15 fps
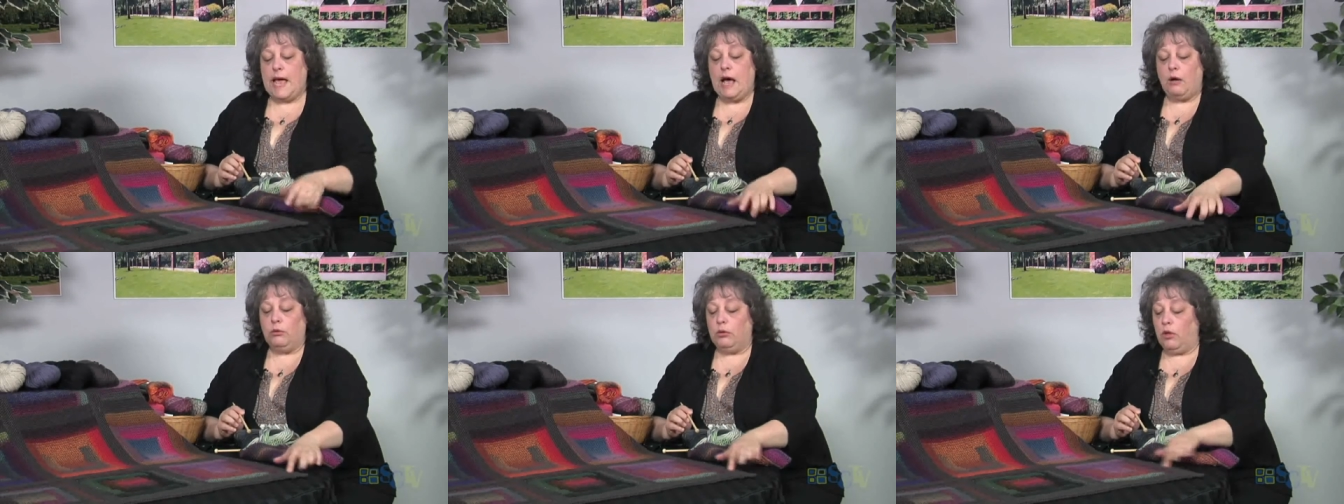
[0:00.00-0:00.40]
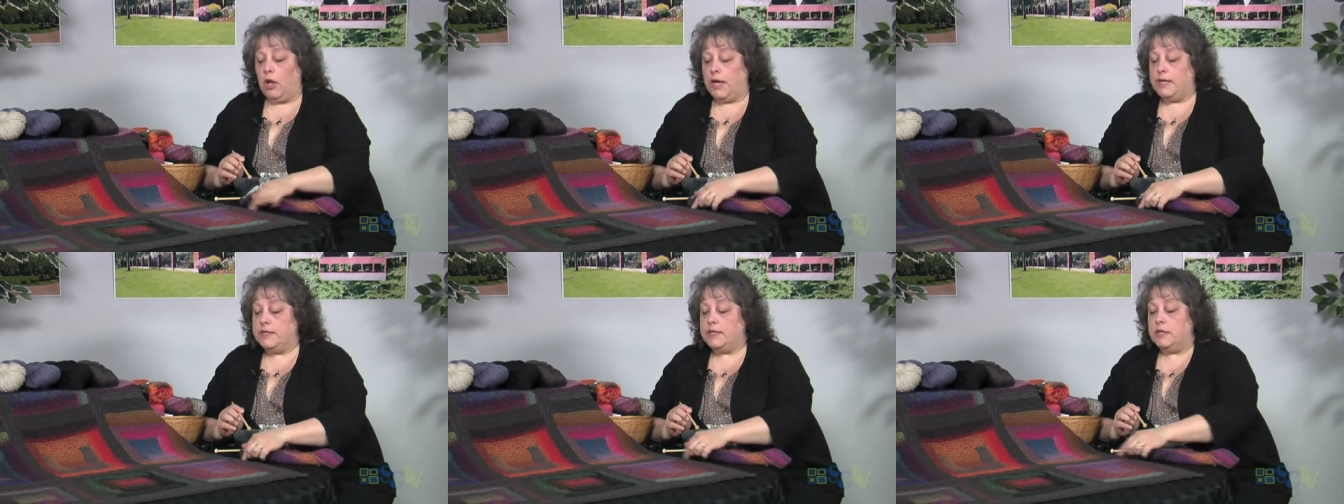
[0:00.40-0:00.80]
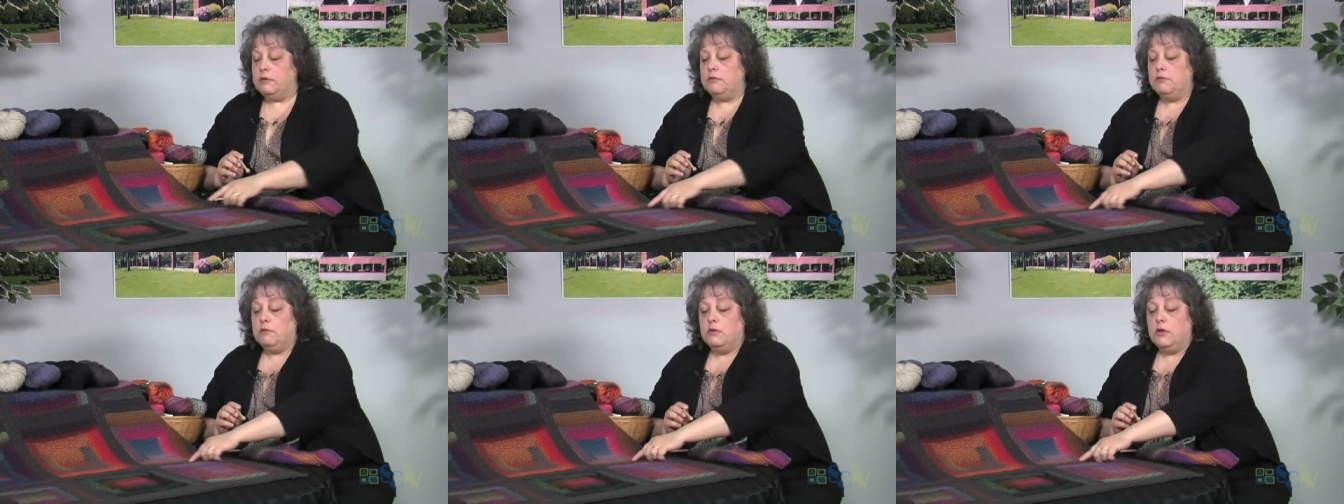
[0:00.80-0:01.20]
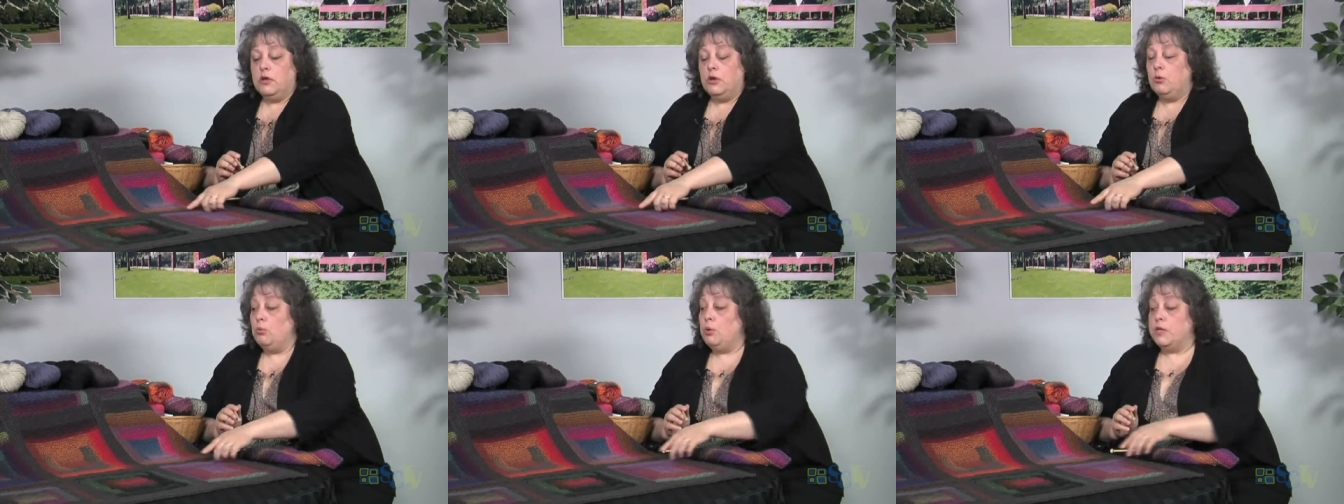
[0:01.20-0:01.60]
outlined it
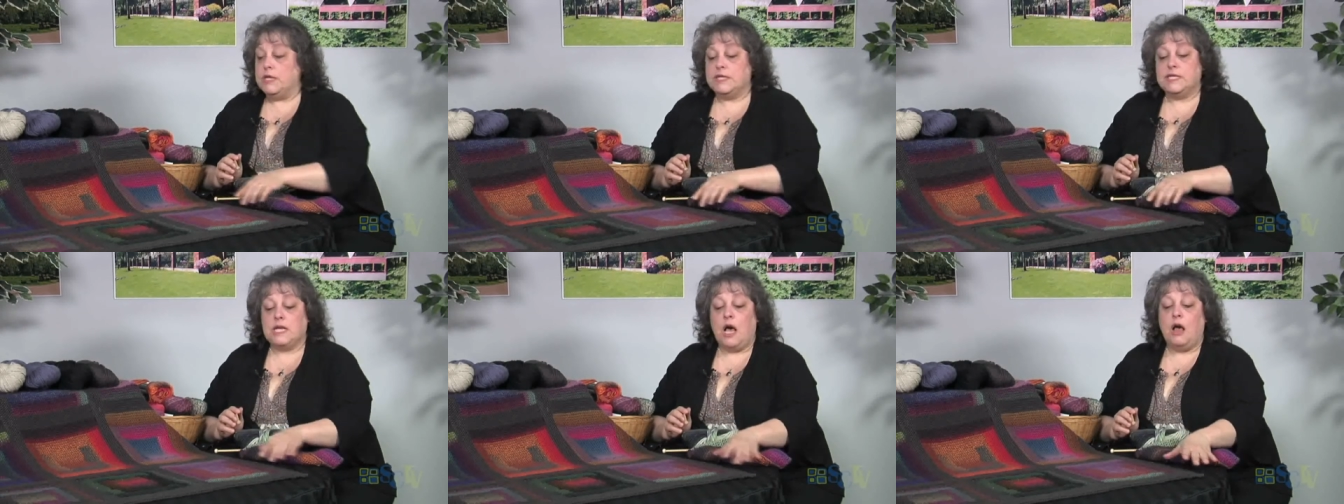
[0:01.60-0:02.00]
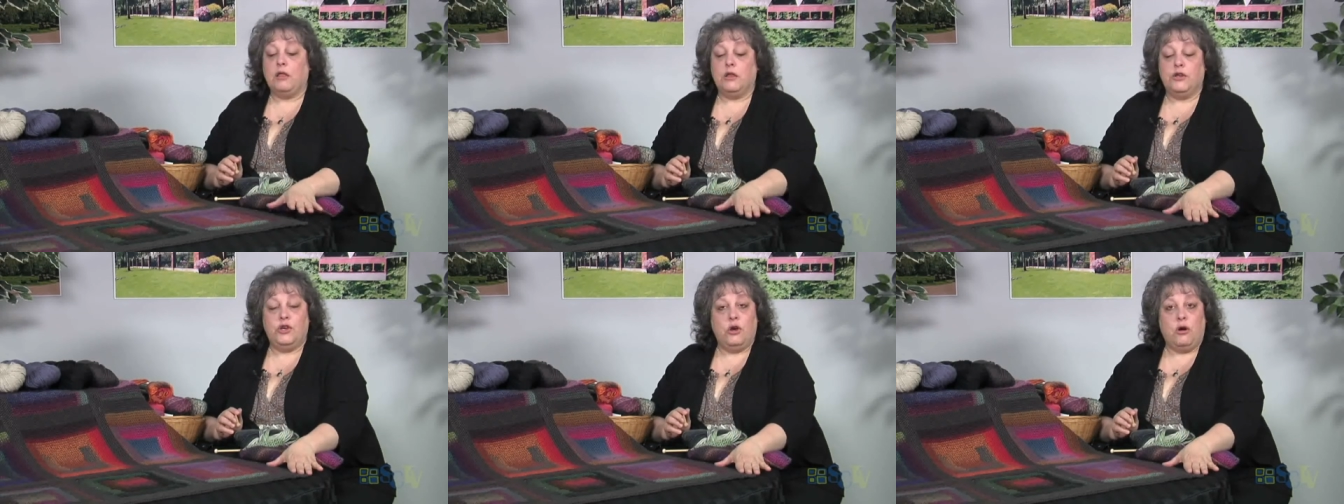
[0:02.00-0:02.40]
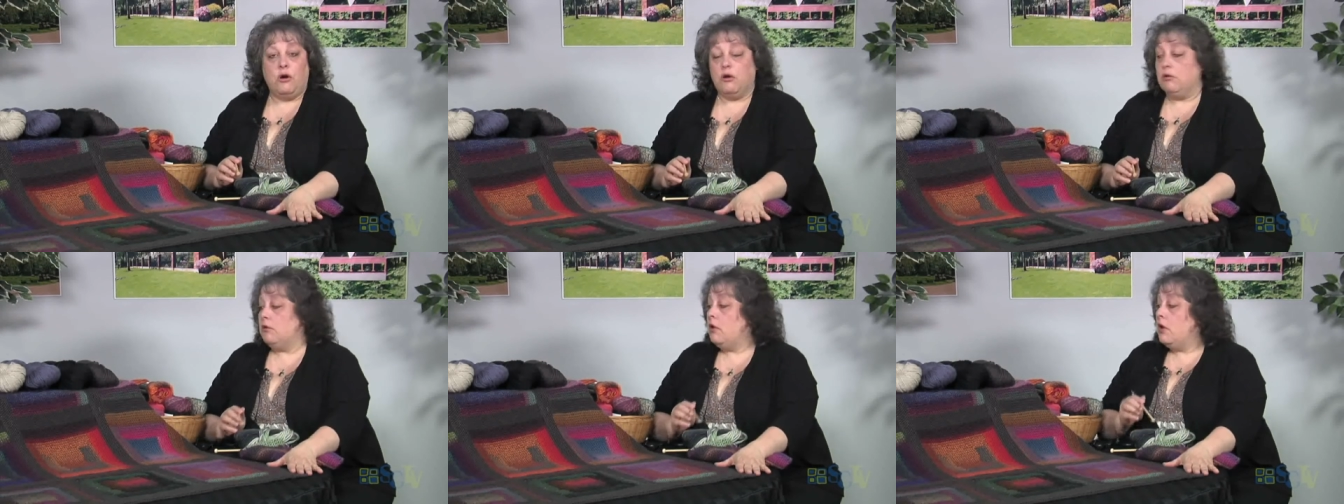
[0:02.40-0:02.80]
with a solid yarn.